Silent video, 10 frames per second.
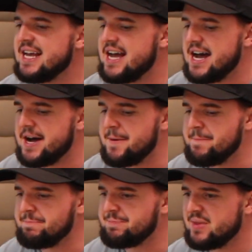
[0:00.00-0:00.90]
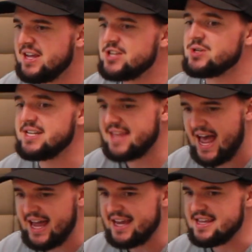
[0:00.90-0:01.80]
So I did
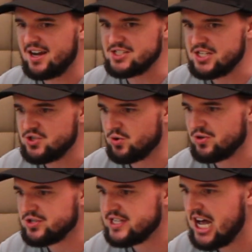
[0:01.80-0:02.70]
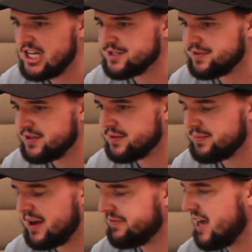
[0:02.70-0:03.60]
that, and then I also did door-to-door sales for
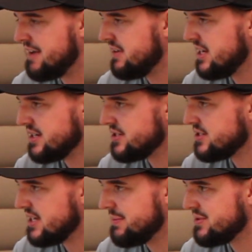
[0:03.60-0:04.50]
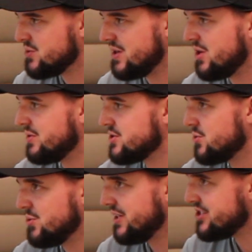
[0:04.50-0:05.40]
about 5 years in between going to
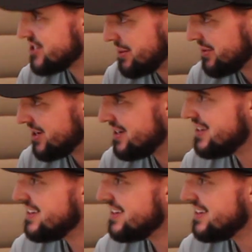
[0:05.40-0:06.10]
school each summer.